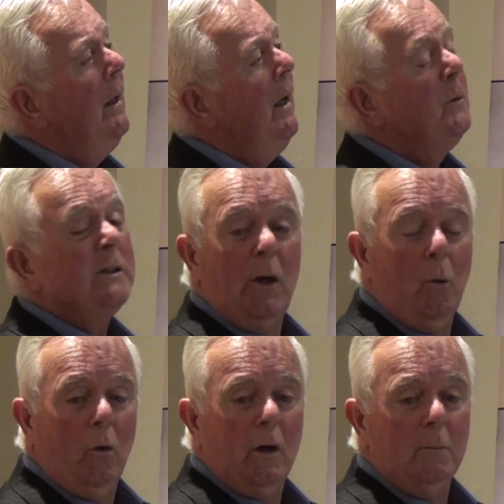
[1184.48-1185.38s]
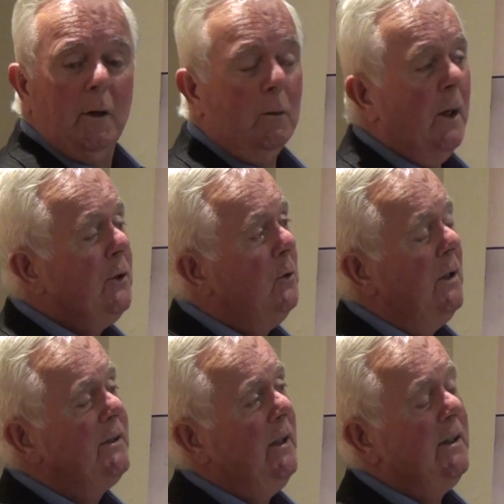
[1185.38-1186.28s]
It was so warm, I went
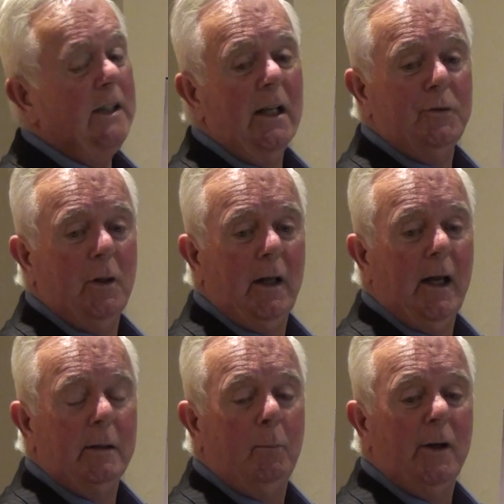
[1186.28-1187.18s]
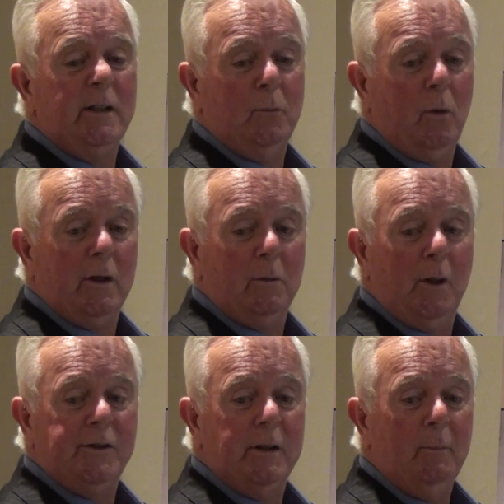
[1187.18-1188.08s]
across to the central. I had a pint of water and
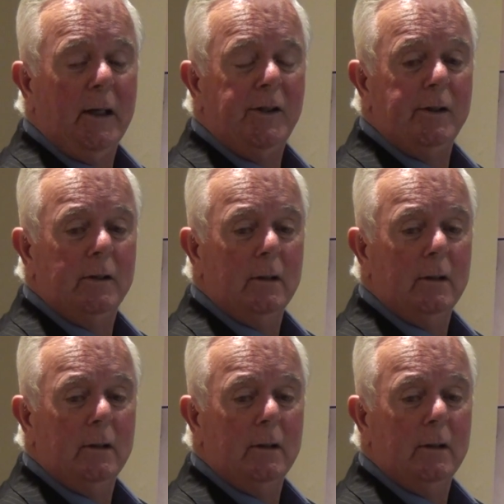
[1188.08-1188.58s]
watched the match.